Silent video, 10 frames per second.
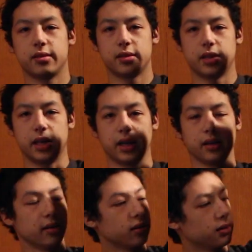
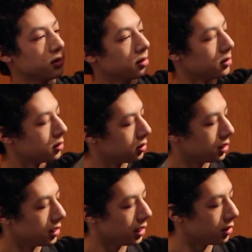thing
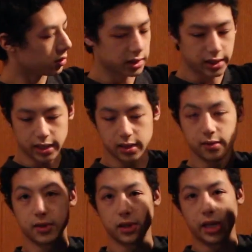that goes on the end of the